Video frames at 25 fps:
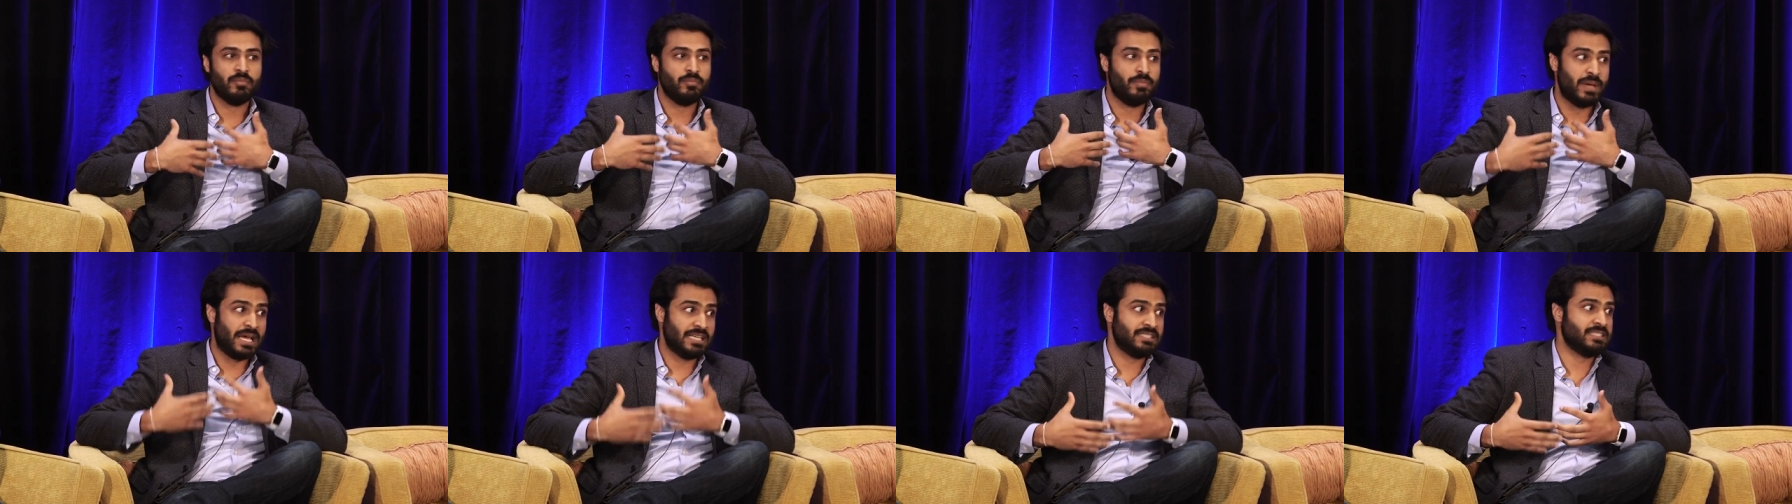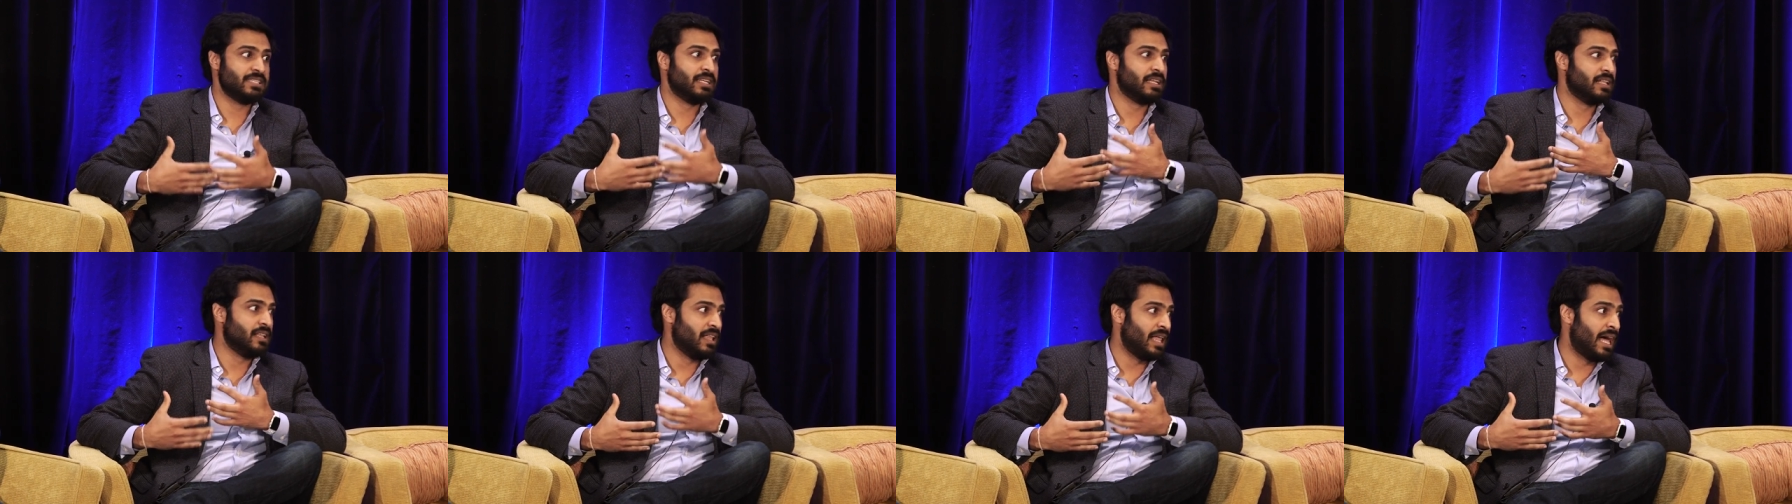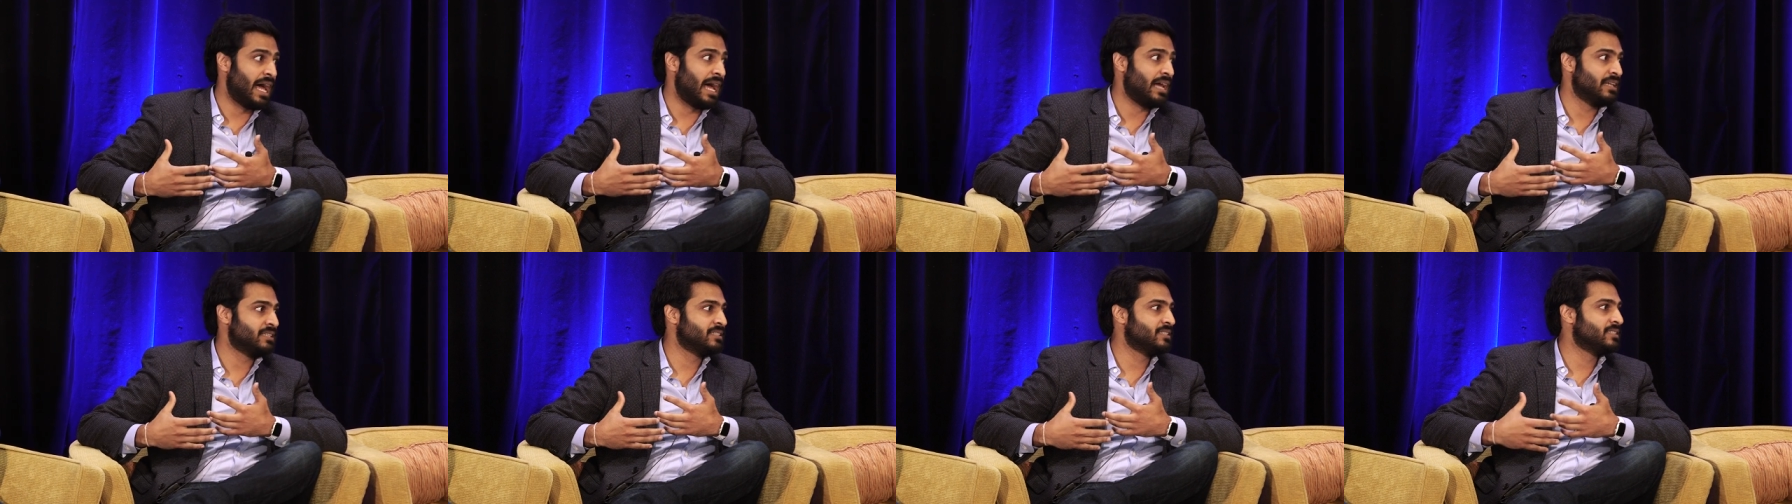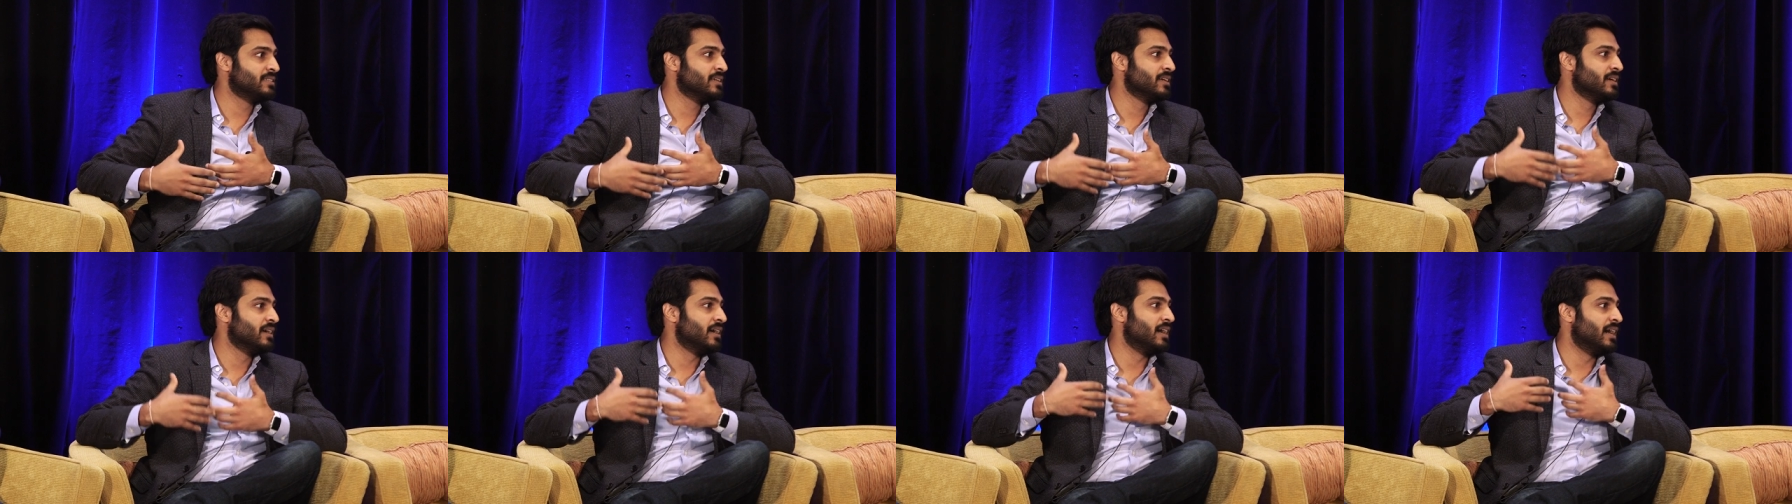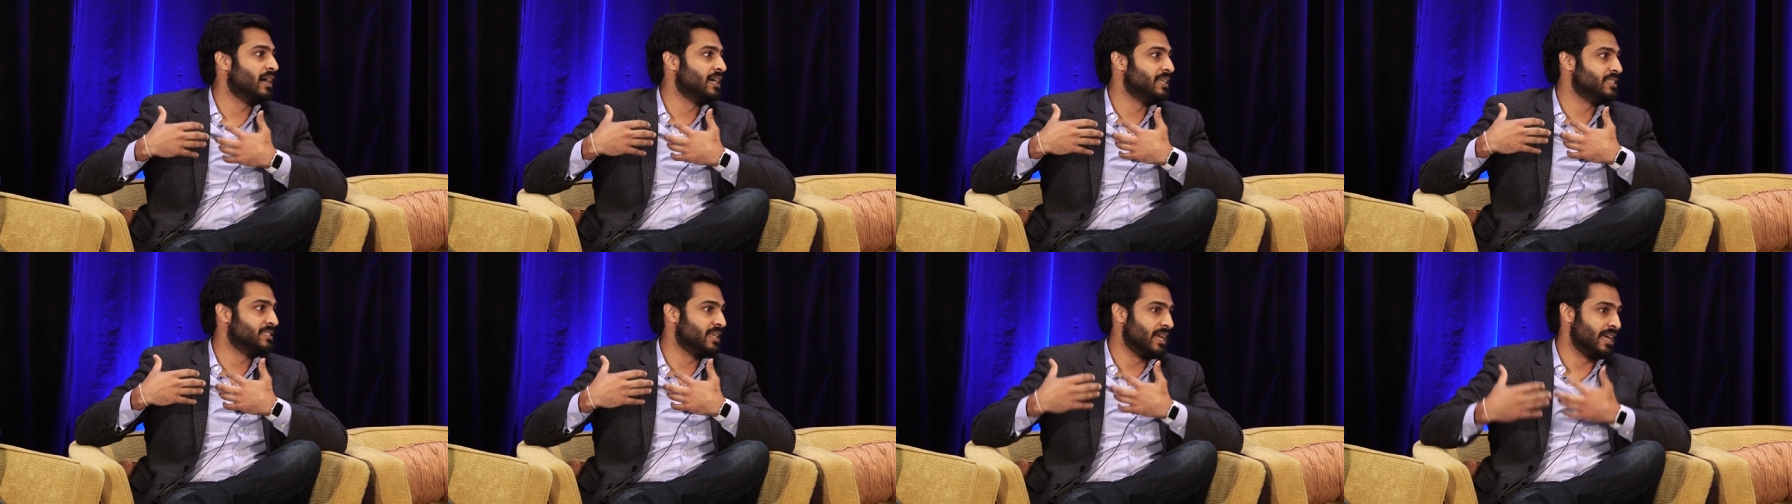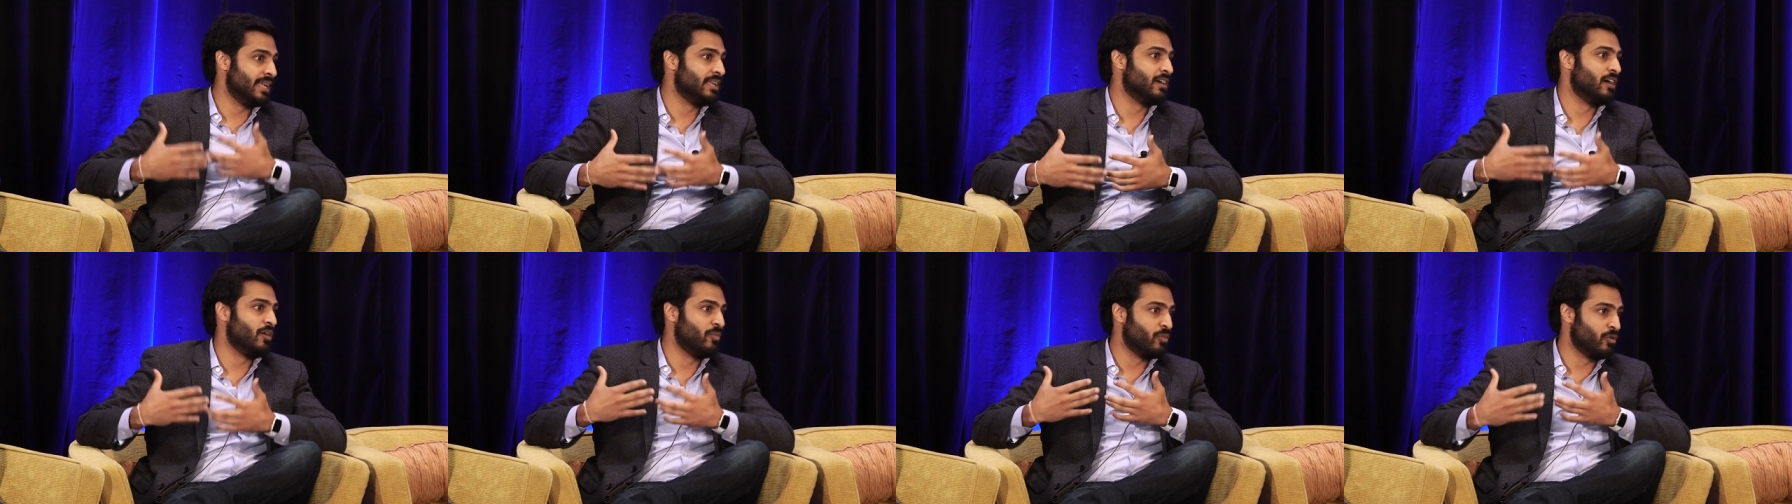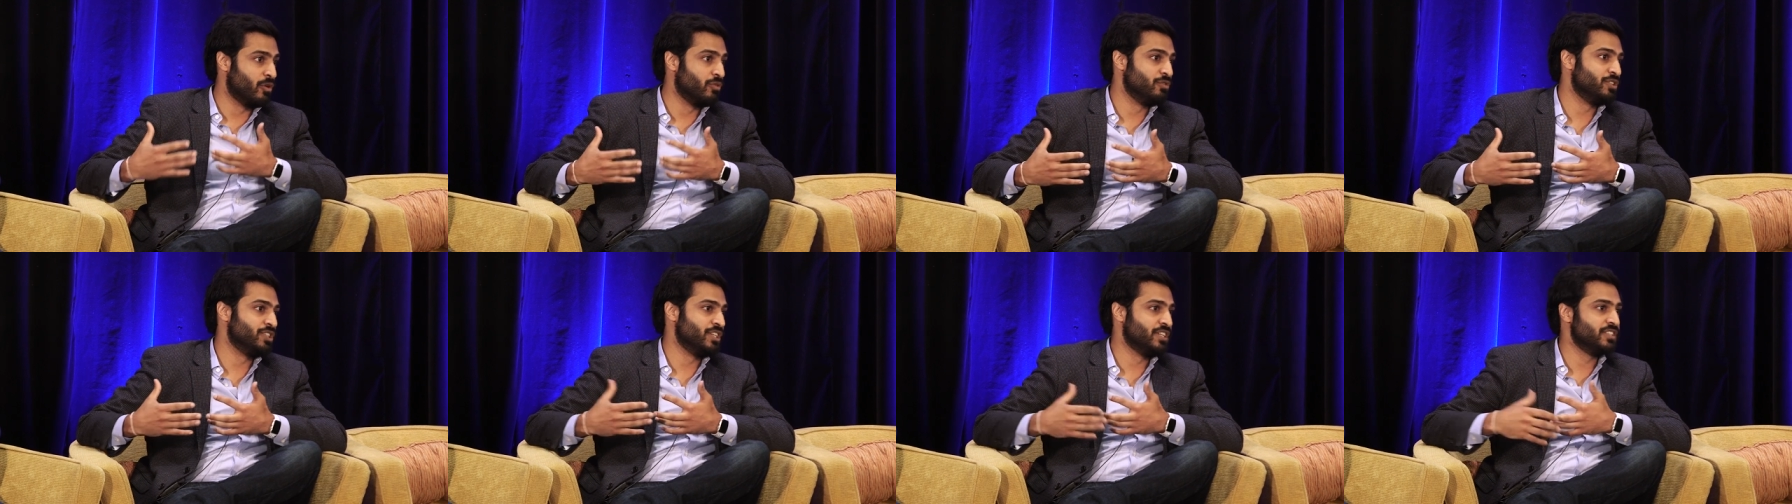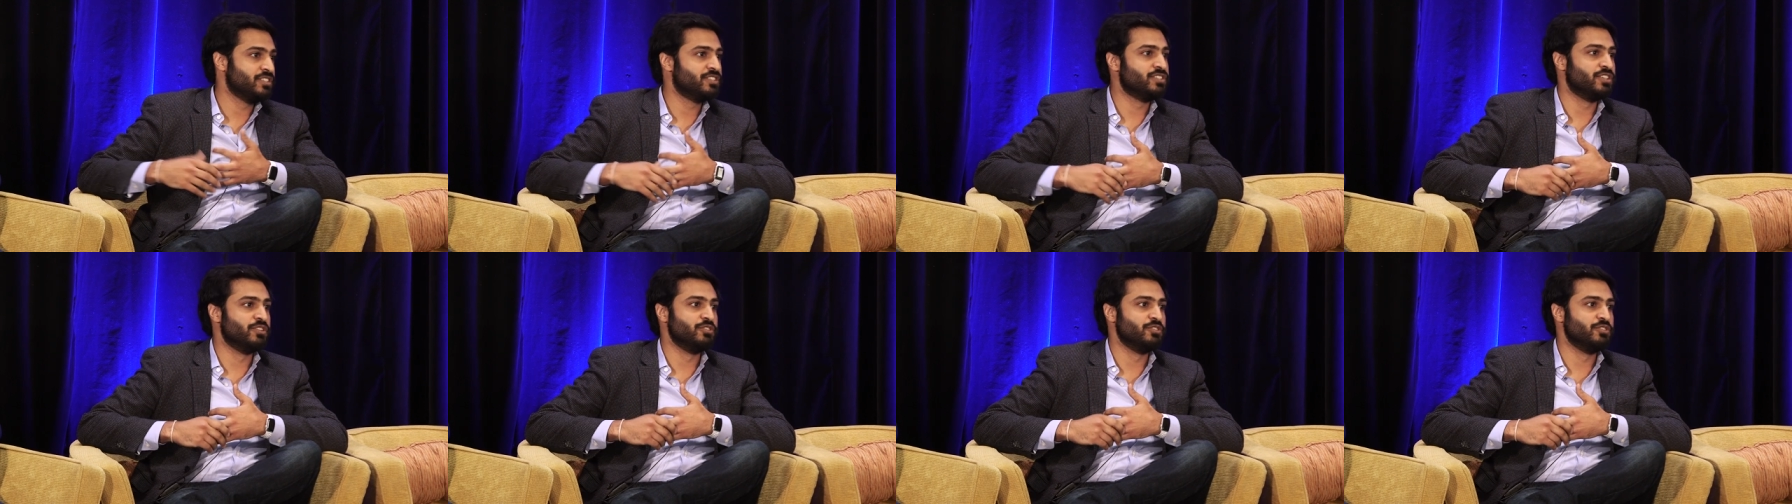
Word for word: best-in-class uh, data approaches.